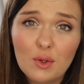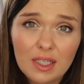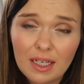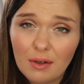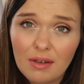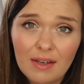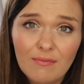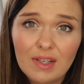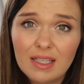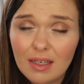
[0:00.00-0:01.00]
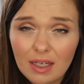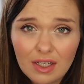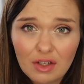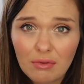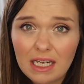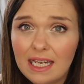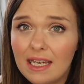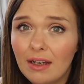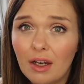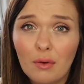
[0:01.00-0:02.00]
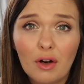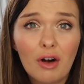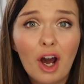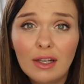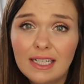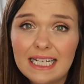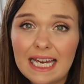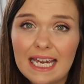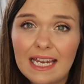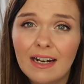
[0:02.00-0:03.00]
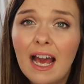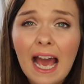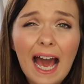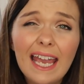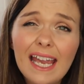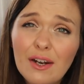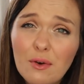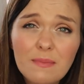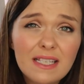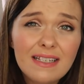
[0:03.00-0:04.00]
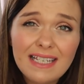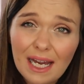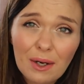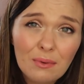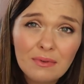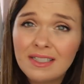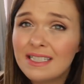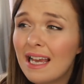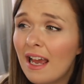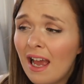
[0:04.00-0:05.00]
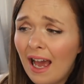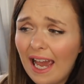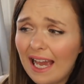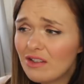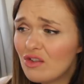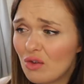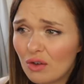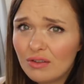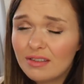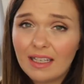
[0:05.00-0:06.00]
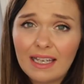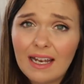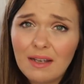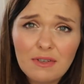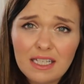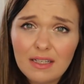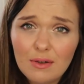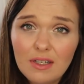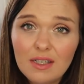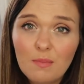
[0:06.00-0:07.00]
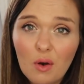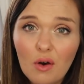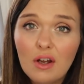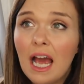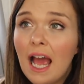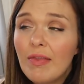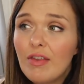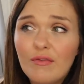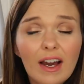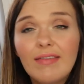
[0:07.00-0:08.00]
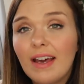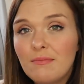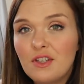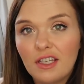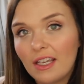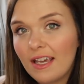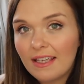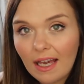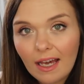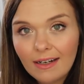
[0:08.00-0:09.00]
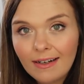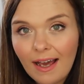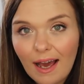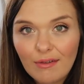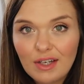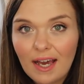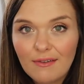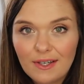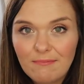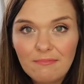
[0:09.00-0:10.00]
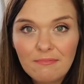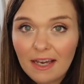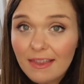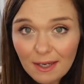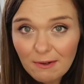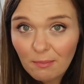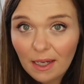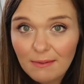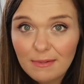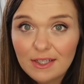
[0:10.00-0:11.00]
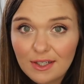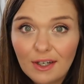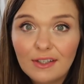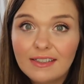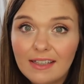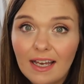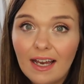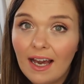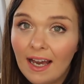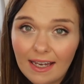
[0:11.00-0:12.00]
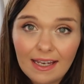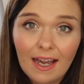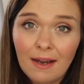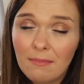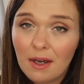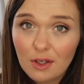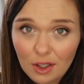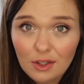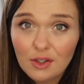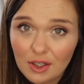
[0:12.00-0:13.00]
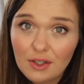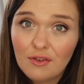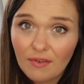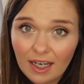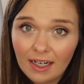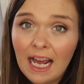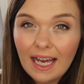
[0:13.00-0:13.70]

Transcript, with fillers: daughter going in for surgery and going on holiday, and I had ups and downs. I had struggles like anybody does, but the fact that I'm doing it again after having my 3rd baby shows that I am a huge, huge fan.